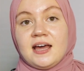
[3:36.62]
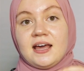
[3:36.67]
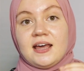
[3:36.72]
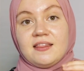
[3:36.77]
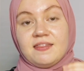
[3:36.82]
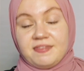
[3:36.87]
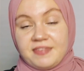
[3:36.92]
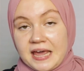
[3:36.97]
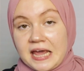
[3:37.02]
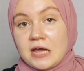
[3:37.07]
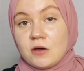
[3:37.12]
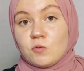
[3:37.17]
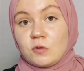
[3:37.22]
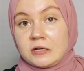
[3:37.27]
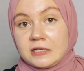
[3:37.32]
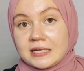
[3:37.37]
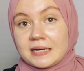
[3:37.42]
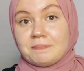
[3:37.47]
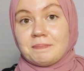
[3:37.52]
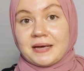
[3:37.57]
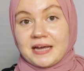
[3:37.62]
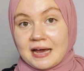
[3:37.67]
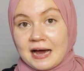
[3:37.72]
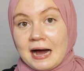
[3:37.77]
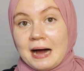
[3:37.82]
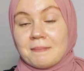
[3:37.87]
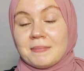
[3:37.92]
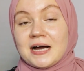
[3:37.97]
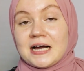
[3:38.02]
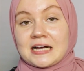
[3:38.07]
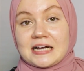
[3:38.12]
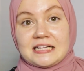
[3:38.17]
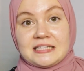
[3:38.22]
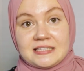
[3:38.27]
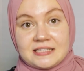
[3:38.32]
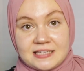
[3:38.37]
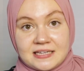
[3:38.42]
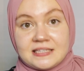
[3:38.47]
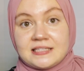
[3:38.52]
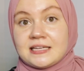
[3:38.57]
they will become a
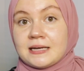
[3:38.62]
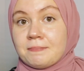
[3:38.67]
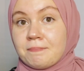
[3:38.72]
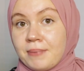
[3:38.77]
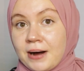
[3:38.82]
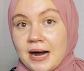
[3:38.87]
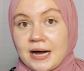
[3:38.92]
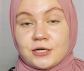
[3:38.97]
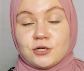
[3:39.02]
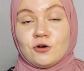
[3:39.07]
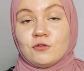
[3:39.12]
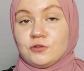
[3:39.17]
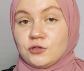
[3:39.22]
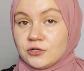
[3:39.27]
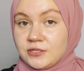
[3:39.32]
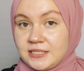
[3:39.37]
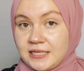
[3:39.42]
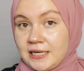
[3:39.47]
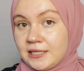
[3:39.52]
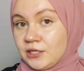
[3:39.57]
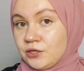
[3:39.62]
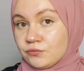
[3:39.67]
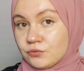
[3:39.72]
consistent part of your daily